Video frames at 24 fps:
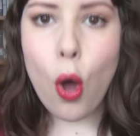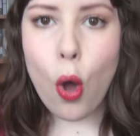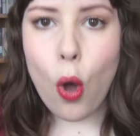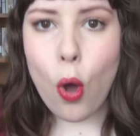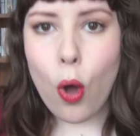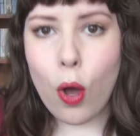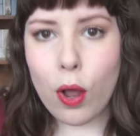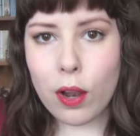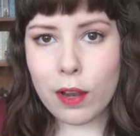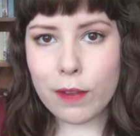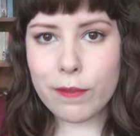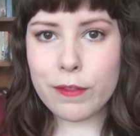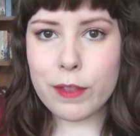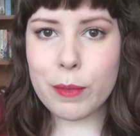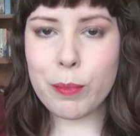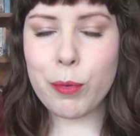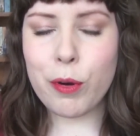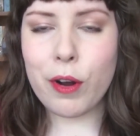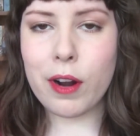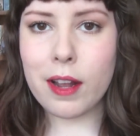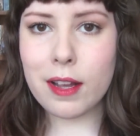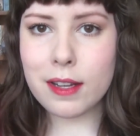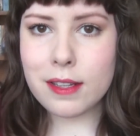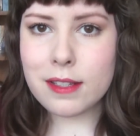all of the
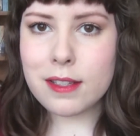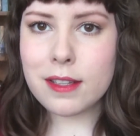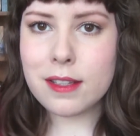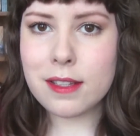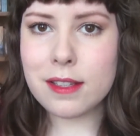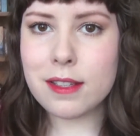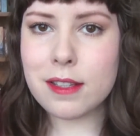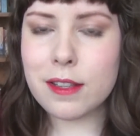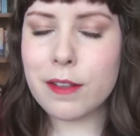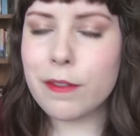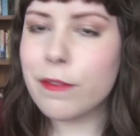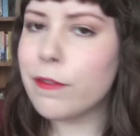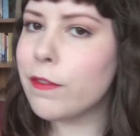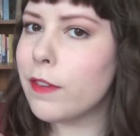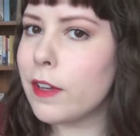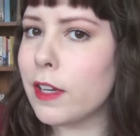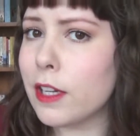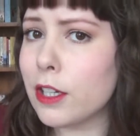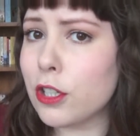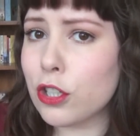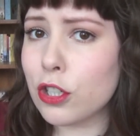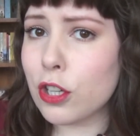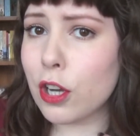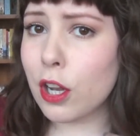products. This is the
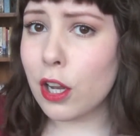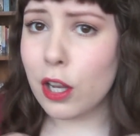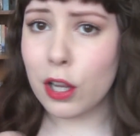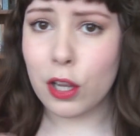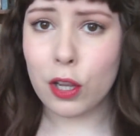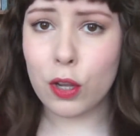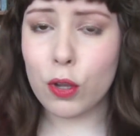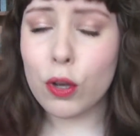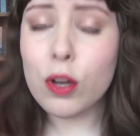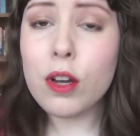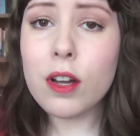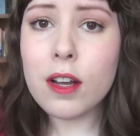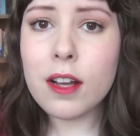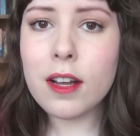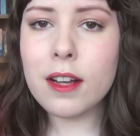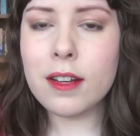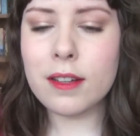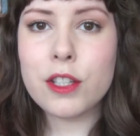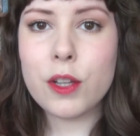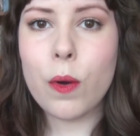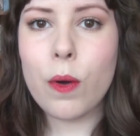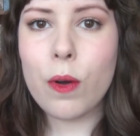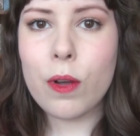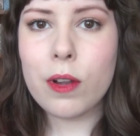finished look.
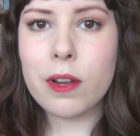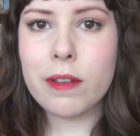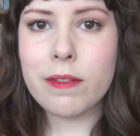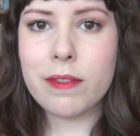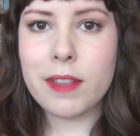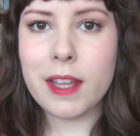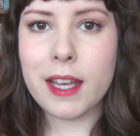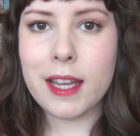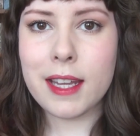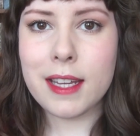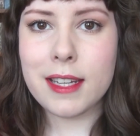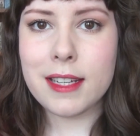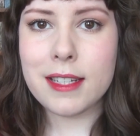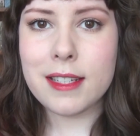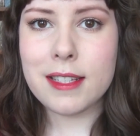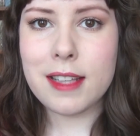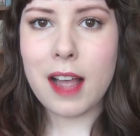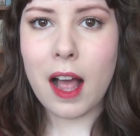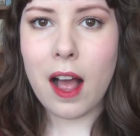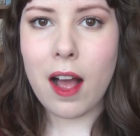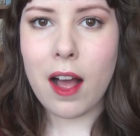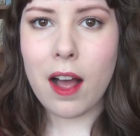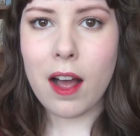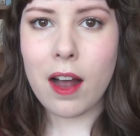So all of these
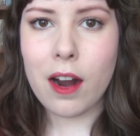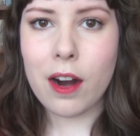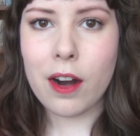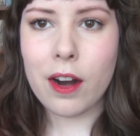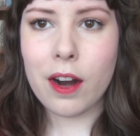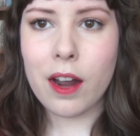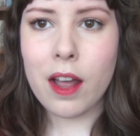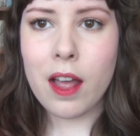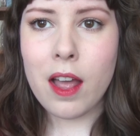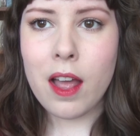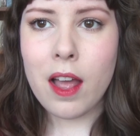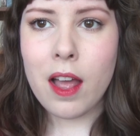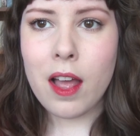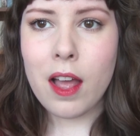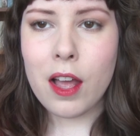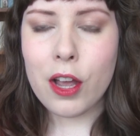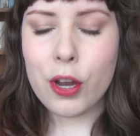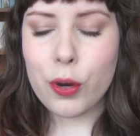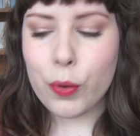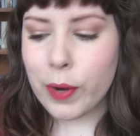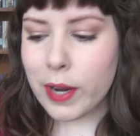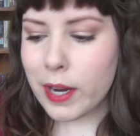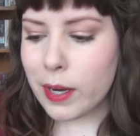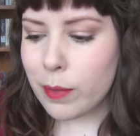are
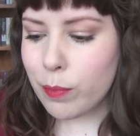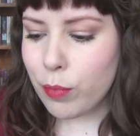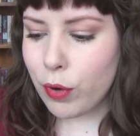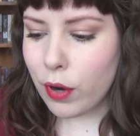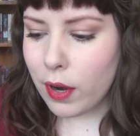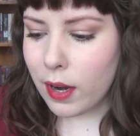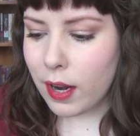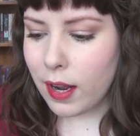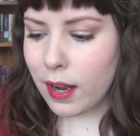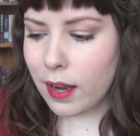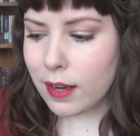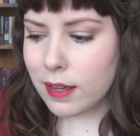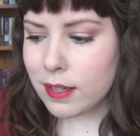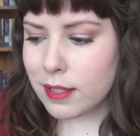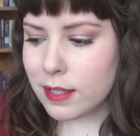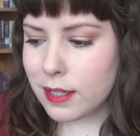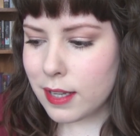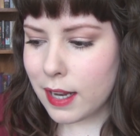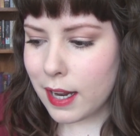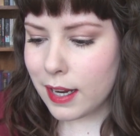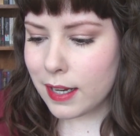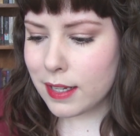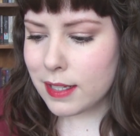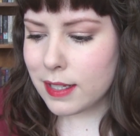Korean products,
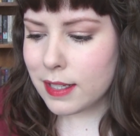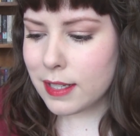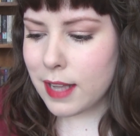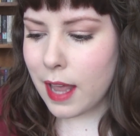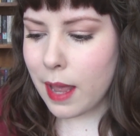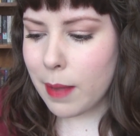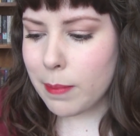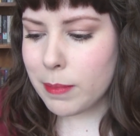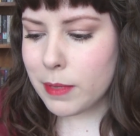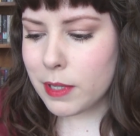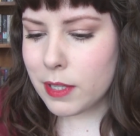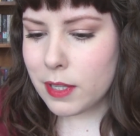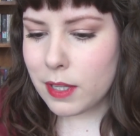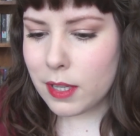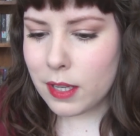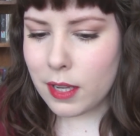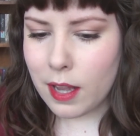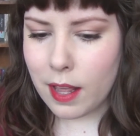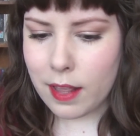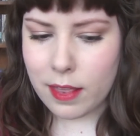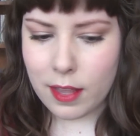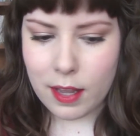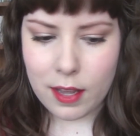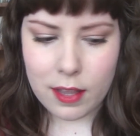except
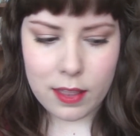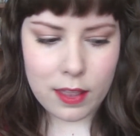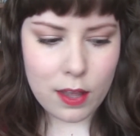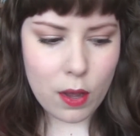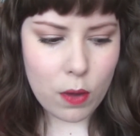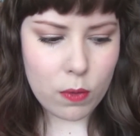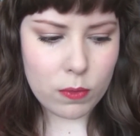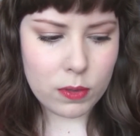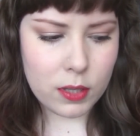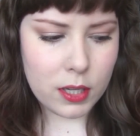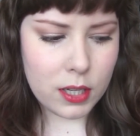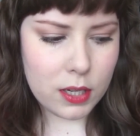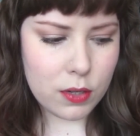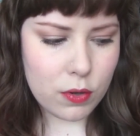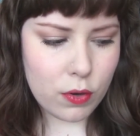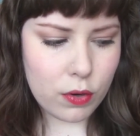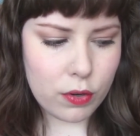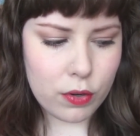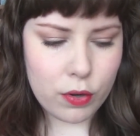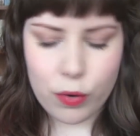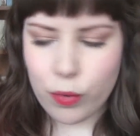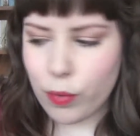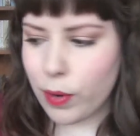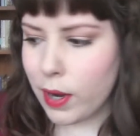I think the only
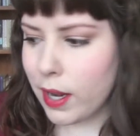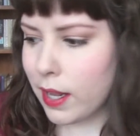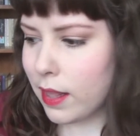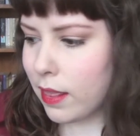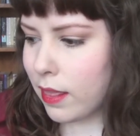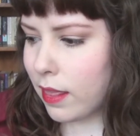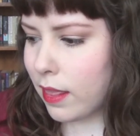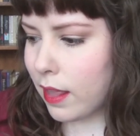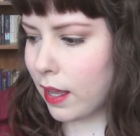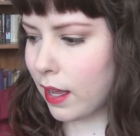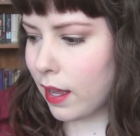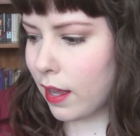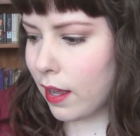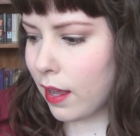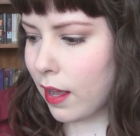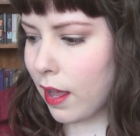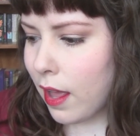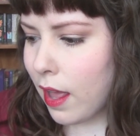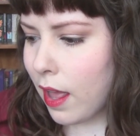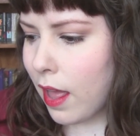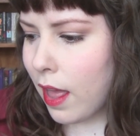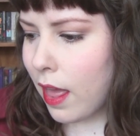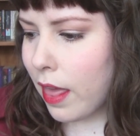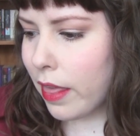non-Korean thing
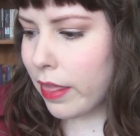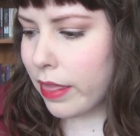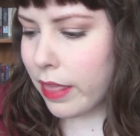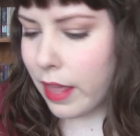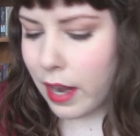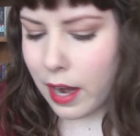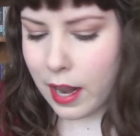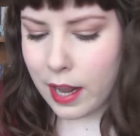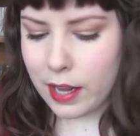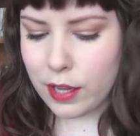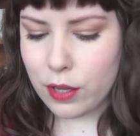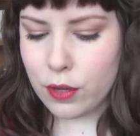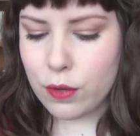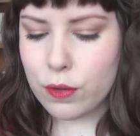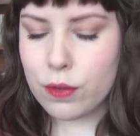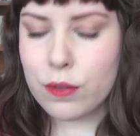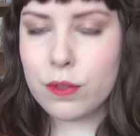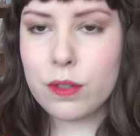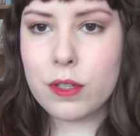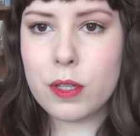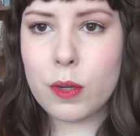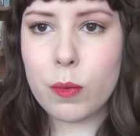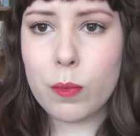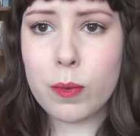that I
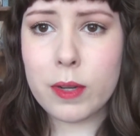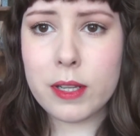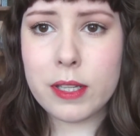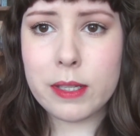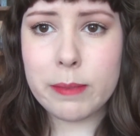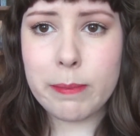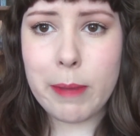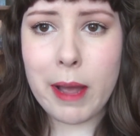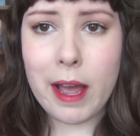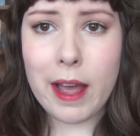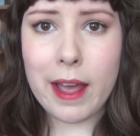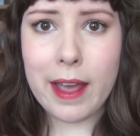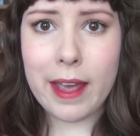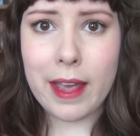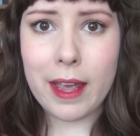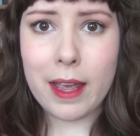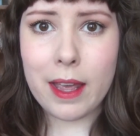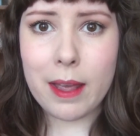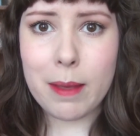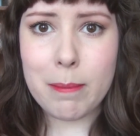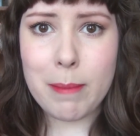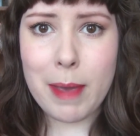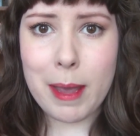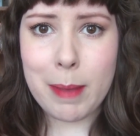used was
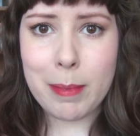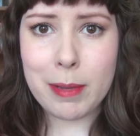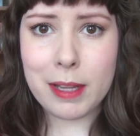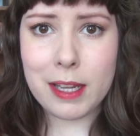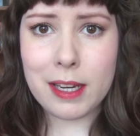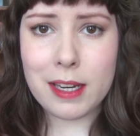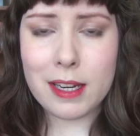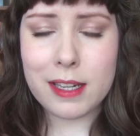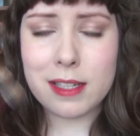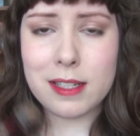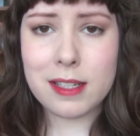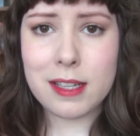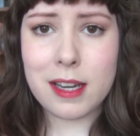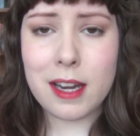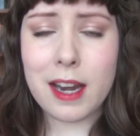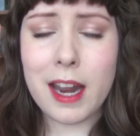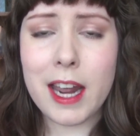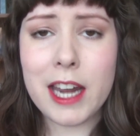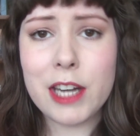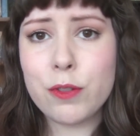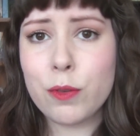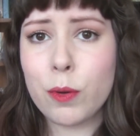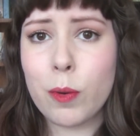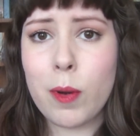my Maybelline Instant
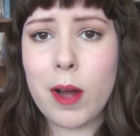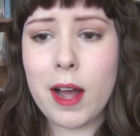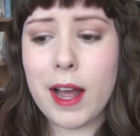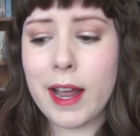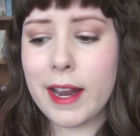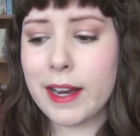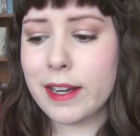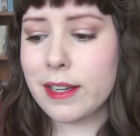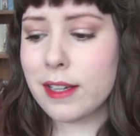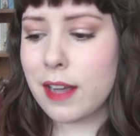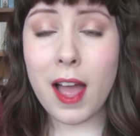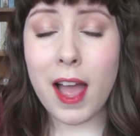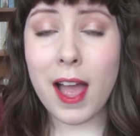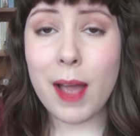Age Rewind.